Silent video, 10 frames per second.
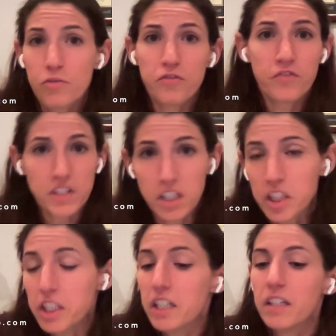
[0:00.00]

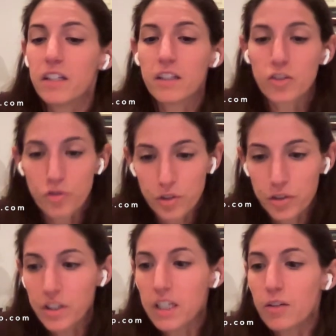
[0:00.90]
physically
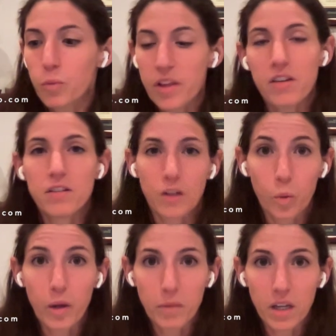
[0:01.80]
intruding with his
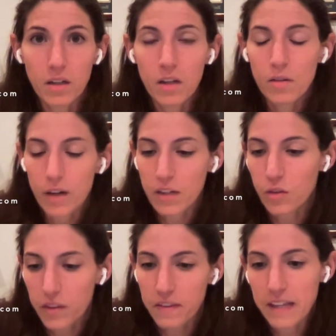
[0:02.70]
equipment, right? So
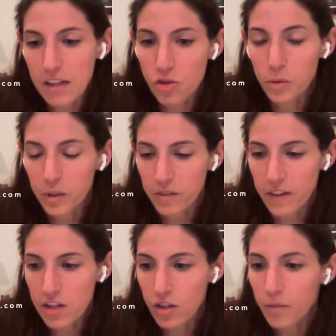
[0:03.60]
it's this tangible
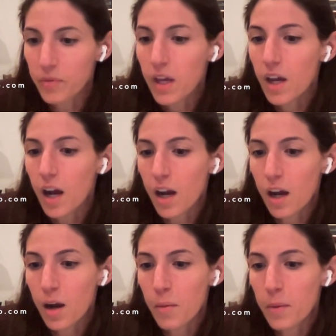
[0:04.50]
invasion.
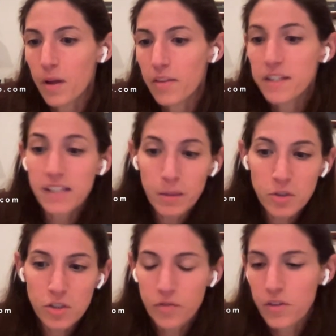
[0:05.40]
The
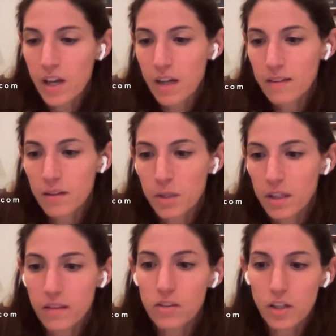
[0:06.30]
damages for that is going to be
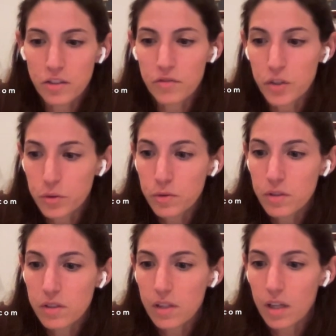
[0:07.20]
like the loss of
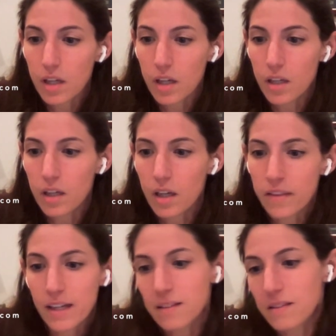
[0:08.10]
use, and
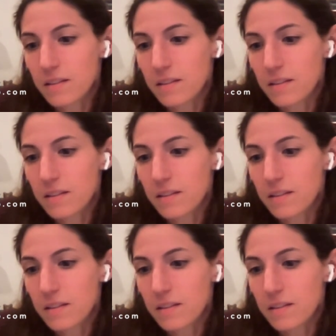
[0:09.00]
that's,